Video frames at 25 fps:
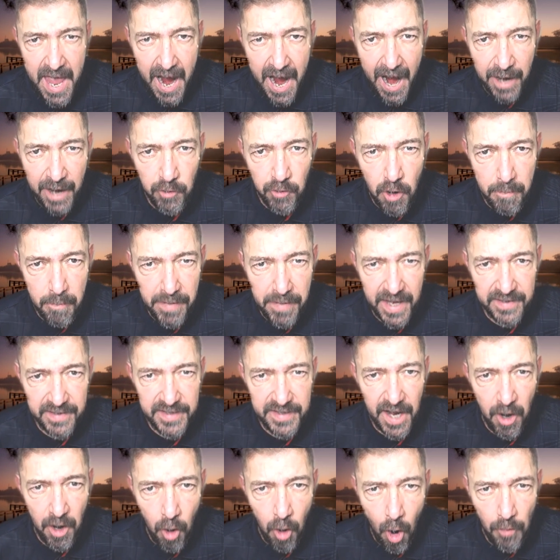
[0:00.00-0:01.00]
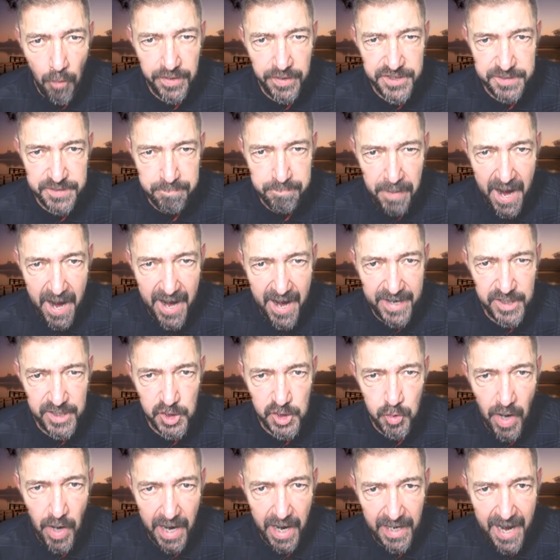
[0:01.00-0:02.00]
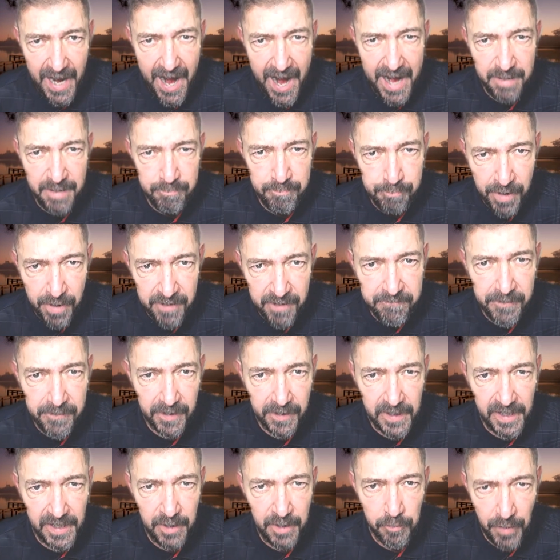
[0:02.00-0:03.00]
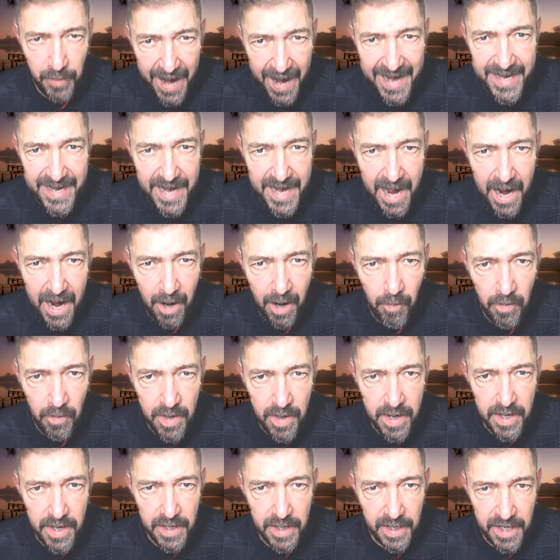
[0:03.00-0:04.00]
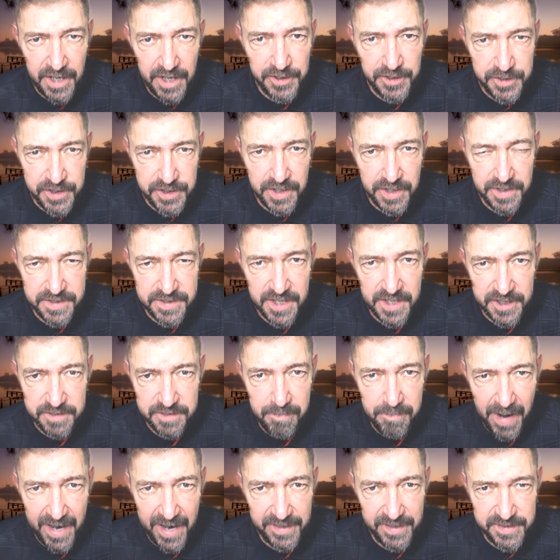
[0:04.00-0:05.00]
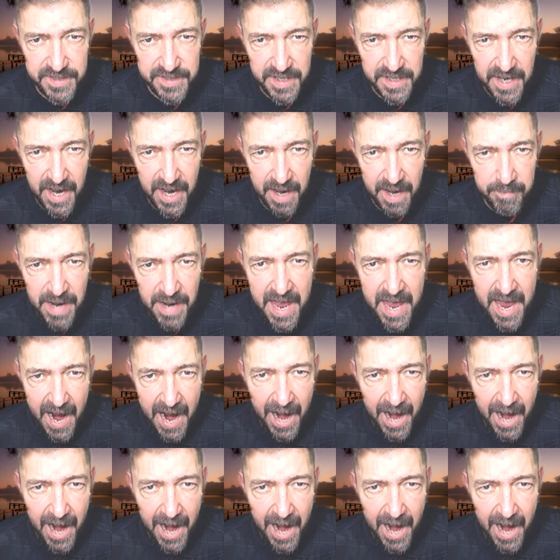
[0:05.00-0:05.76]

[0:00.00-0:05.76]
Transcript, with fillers: I command the whole spine to align perfectly right now in Jesus' mighty name.